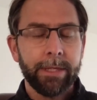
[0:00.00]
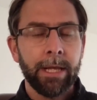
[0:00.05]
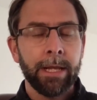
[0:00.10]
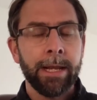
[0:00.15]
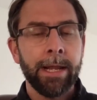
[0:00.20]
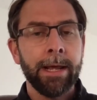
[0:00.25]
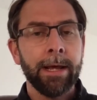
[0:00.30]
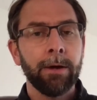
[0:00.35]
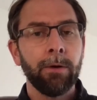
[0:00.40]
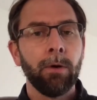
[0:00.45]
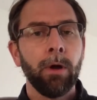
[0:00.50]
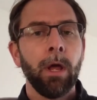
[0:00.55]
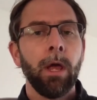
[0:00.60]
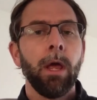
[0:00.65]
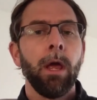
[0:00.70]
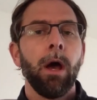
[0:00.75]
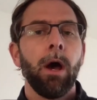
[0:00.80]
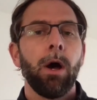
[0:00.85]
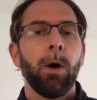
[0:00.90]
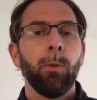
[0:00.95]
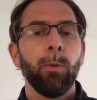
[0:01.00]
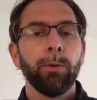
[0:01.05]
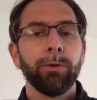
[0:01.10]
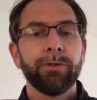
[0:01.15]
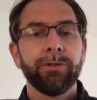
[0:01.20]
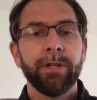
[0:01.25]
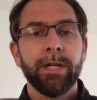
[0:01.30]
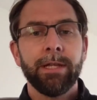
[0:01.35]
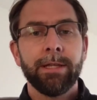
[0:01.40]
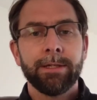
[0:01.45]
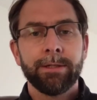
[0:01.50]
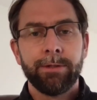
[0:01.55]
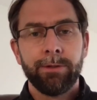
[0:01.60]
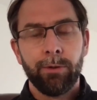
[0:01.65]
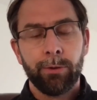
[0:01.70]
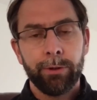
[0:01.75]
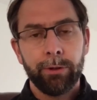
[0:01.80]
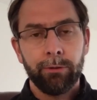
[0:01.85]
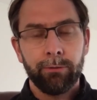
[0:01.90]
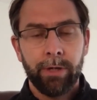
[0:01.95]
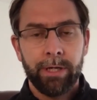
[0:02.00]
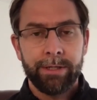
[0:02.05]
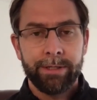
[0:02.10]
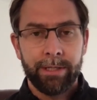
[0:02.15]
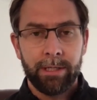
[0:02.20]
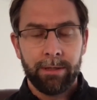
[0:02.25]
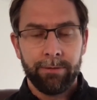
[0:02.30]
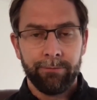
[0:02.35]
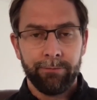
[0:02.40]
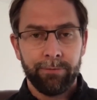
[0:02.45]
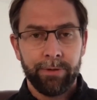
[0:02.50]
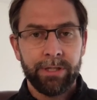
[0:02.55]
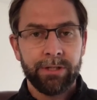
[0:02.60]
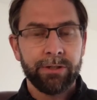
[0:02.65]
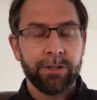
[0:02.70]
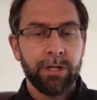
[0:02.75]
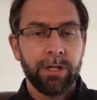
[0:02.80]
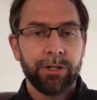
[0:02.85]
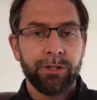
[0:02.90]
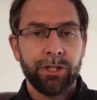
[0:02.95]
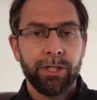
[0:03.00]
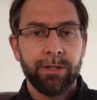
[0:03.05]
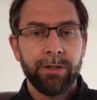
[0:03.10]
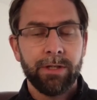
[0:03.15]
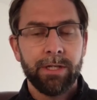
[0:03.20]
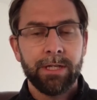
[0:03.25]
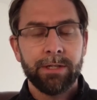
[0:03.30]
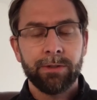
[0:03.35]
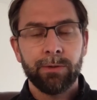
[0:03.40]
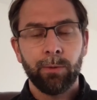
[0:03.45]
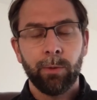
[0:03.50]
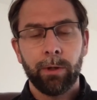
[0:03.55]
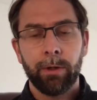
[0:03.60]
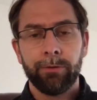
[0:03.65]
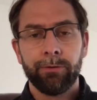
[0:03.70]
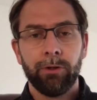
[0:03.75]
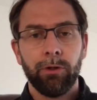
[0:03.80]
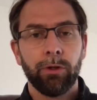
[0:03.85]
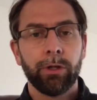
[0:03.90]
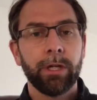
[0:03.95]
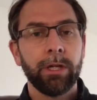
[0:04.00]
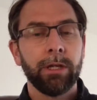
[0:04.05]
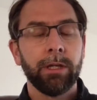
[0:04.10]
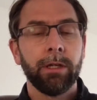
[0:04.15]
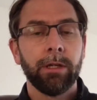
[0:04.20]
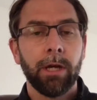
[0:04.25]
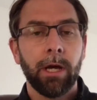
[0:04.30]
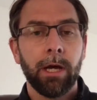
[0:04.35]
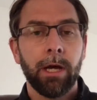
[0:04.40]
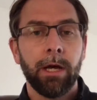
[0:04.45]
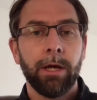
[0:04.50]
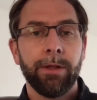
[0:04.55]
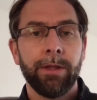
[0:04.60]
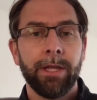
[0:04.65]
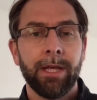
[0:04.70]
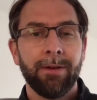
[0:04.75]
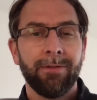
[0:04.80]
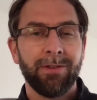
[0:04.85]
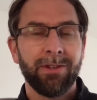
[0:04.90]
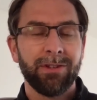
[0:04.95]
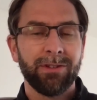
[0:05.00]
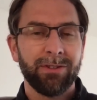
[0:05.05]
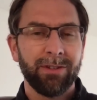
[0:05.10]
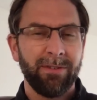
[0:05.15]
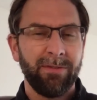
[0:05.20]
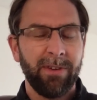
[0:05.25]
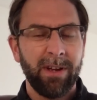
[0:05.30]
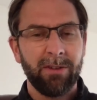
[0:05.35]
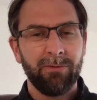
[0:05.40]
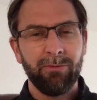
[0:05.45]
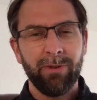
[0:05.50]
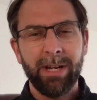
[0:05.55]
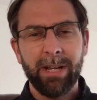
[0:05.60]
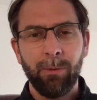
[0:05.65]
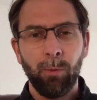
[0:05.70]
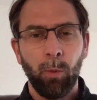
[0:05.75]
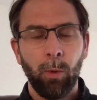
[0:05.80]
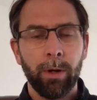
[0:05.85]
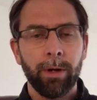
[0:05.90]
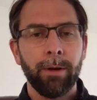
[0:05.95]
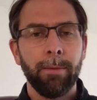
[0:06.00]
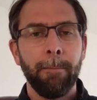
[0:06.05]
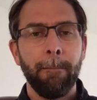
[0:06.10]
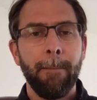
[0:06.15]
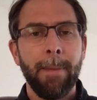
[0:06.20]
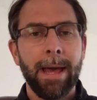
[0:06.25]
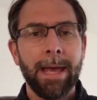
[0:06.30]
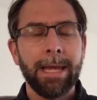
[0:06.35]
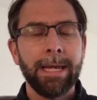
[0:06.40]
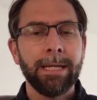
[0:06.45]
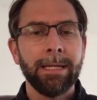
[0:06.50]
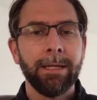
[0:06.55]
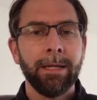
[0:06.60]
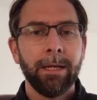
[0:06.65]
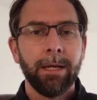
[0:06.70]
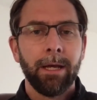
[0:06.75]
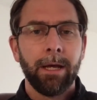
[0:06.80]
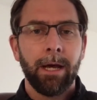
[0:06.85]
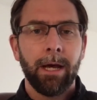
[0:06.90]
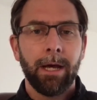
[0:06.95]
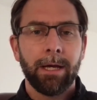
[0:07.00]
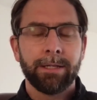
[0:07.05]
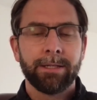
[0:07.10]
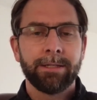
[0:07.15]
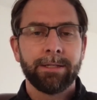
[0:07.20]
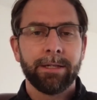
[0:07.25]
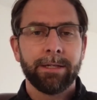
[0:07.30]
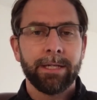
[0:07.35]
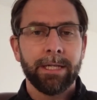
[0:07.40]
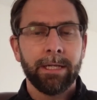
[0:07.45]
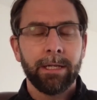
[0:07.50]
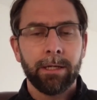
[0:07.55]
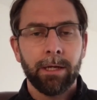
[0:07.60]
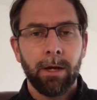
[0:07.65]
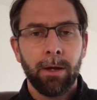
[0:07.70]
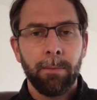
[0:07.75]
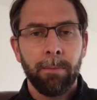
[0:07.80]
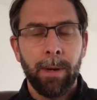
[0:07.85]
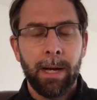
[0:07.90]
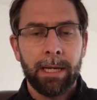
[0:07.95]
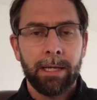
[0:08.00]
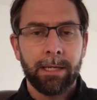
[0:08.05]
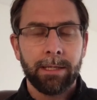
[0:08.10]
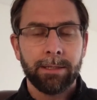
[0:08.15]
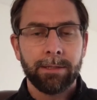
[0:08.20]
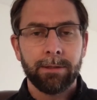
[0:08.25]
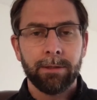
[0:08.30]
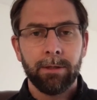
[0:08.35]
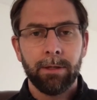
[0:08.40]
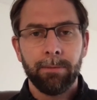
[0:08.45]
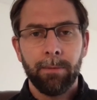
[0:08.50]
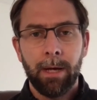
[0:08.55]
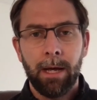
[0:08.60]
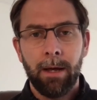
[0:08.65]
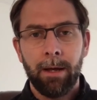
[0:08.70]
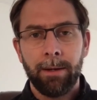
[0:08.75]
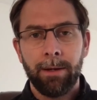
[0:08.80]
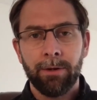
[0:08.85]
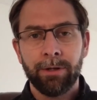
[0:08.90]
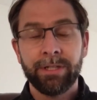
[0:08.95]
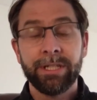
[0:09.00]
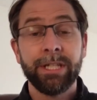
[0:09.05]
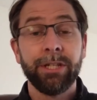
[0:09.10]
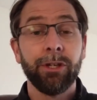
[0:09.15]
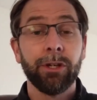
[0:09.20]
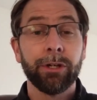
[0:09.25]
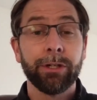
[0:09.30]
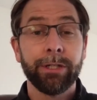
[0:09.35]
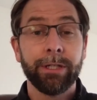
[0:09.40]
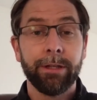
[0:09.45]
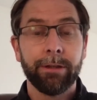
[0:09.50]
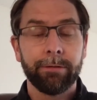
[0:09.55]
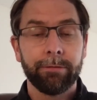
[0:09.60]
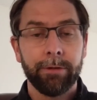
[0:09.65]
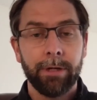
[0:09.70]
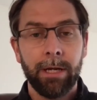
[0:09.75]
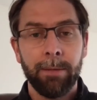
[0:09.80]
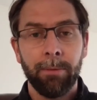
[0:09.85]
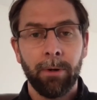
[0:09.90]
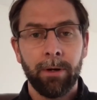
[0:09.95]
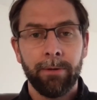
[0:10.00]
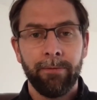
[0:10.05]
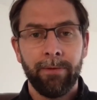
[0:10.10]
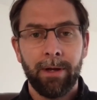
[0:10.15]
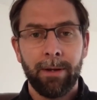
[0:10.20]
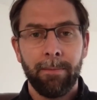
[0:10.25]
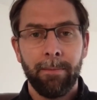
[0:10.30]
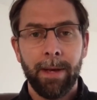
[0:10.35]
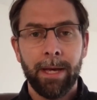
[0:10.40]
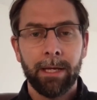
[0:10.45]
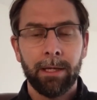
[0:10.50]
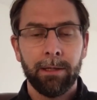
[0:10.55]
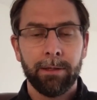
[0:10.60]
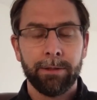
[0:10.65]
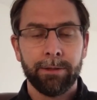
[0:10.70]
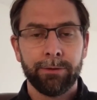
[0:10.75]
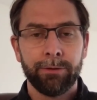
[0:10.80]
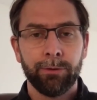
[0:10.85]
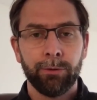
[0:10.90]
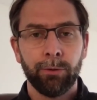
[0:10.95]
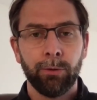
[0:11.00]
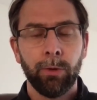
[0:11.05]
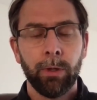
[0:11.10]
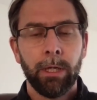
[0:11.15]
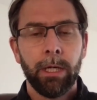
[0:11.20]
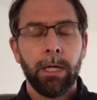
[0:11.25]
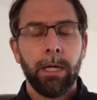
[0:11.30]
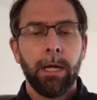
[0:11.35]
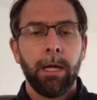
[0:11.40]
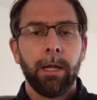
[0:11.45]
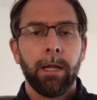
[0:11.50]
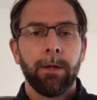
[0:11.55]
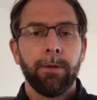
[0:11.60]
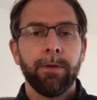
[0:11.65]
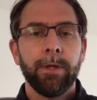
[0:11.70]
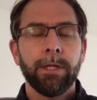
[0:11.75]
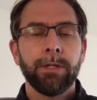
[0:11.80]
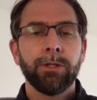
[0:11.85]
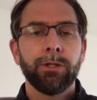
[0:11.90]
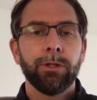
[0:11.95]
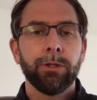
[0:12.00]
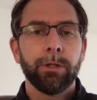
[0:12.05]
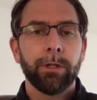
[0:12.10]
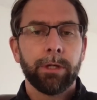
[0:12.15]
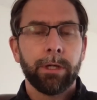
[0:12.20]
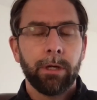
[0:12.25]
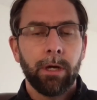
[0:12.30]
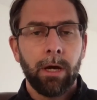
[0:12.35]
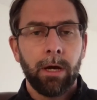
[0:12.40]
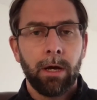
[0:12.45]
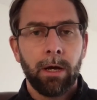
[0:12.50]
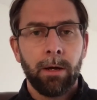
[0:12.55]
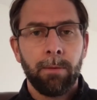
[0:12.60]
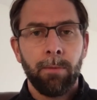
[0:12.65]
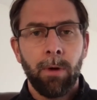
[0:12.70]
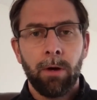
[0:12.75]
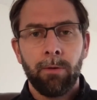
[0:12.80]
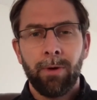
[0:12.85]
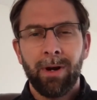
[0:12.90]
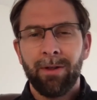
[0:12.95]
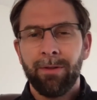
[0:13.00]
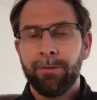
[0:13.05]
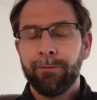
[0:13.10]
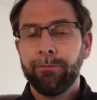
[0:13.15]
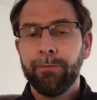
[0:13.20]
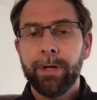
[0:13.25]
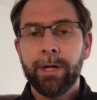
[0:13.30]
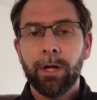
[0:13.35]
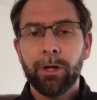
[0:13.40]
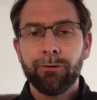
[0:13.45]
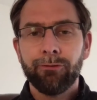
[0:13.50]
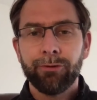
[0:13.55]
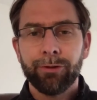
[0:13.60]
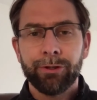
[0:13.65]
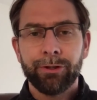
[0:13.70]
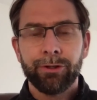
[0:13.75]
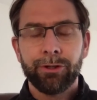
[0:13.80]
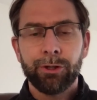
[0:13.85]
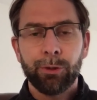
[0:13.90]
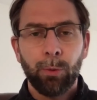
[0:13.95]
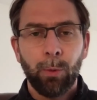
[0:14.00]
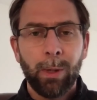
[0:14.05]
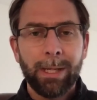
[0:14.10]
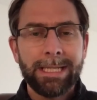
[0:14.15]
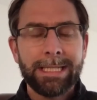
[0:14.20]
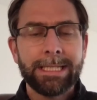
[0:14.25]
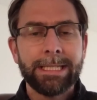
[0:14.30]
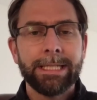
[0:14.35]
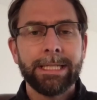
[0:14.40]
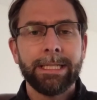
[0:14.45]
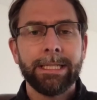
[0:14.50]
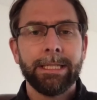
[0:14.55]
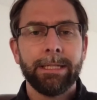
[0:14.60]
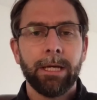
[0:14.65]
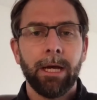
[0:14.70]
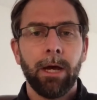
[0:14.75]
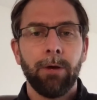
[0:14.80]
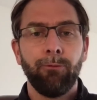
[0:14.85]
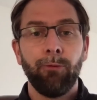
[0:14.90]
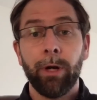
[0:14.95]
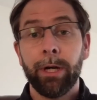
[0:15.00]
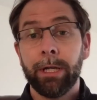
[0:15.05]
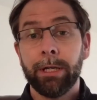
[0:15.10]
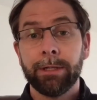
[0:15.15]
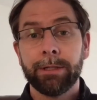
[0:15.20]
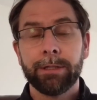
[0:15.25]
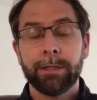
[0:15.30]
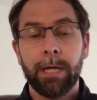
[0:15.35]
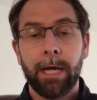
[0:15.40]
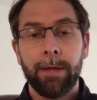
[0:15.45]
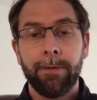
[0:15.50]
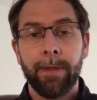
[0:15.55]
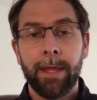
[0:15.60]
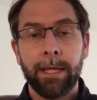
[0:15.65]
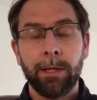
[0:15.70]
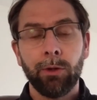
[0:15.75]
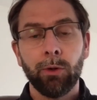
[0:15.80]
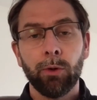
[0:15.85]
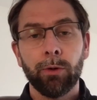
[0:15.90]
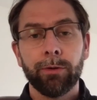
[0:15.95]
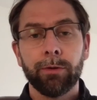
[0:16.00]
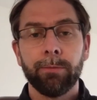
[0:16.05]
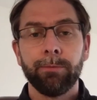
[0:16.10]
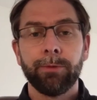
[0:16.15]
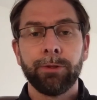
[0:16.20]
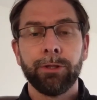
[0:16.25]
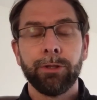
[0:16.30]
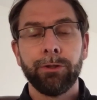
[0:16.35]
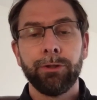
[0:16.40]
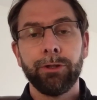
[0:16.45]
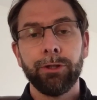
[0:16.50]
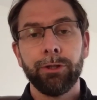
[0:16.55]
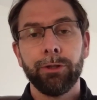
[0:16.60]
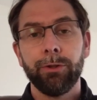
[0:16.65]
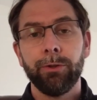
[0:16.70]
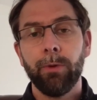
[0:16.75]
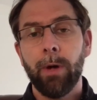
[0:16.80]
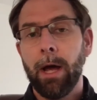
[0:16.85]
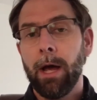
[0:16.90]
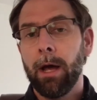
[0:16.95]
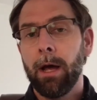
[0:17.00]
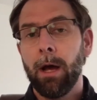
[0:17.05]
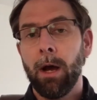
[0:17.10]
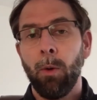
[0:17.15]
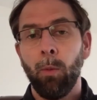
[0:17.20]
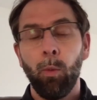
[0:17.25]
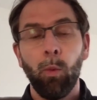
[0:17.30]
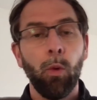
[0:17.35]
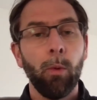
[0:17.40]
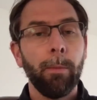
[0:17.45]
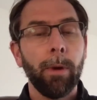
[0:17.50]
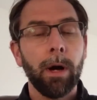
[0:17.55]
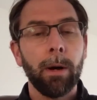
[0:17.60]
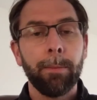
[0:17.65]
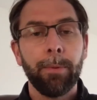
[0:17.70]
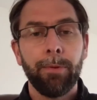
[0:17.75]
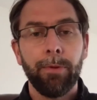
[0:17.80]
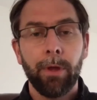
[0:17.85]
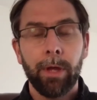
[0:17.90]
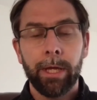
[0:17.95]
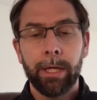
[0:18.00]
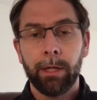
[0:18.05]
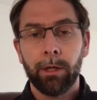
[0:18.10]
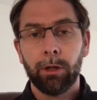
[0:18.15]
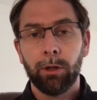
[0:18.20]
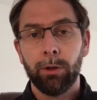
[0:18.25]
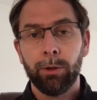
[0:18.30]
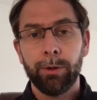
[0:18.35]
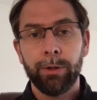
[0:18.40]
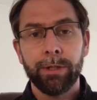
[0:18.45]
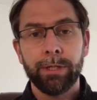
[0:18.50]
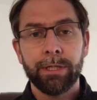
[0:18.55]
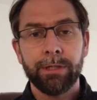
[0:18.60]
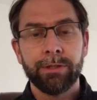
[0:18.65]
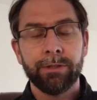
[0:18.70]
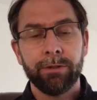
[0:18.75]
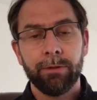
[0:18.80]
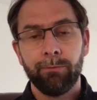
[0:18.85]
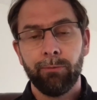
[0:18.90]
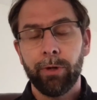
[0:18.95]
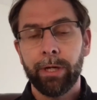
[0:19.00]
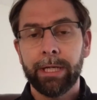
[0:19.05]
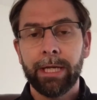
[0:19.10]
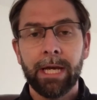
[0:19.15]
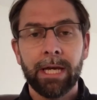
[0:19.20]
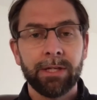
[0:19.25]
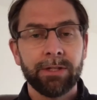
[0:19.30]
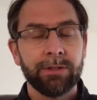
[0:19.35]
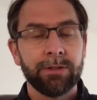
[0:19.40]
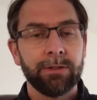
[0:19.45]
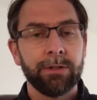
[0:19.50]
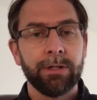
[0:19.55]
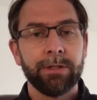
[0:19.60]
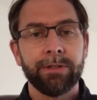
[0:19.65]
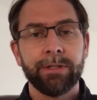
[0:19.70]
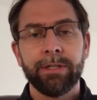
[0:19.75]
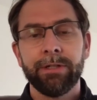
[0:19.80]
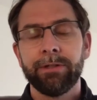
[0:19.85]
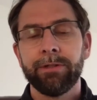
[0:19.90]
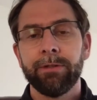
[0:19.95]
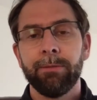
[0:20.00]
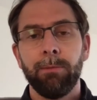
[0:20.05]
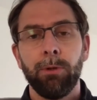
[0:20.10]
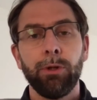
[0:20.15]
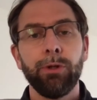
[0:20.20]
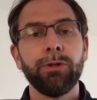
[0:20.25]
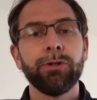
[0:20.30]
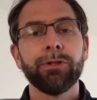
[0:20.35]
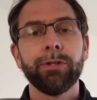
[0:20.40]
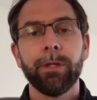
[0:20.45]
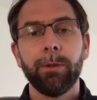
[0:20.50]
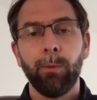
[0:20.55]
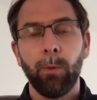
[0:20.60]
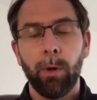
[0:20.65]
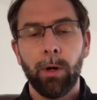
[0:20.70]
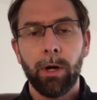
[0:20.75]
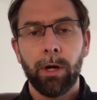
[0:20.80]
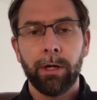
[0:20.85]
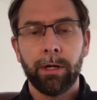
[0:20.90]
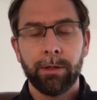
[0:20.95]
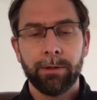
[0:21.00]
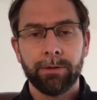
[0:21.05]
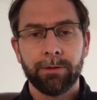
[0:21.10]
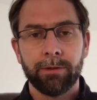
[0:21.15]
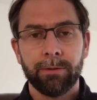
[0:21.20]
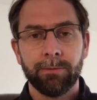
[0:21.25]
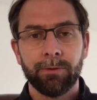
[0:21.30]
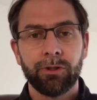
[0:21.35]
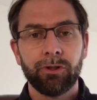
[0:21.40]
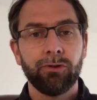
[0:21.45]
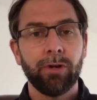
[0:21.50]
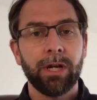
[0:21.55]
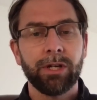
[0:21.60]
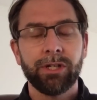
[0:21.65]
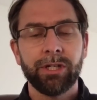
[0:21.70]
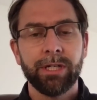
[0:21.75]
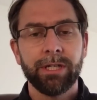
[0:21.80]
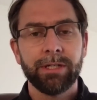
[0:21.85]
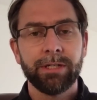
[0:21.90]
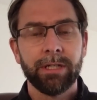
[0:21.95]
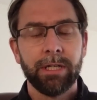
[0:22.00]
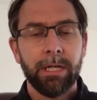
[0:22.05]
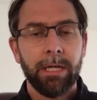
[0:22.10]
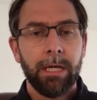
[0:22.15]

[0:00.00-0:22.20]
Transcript: Now, I will say there's not a great deal of research in this. When I was looking at the evidence, I found really one main study going back into 1993 by Van Mechelen et al. Now, they took around 320 runners and they got them to do a warm-up that included some running exercises, some loosening work and some stretches.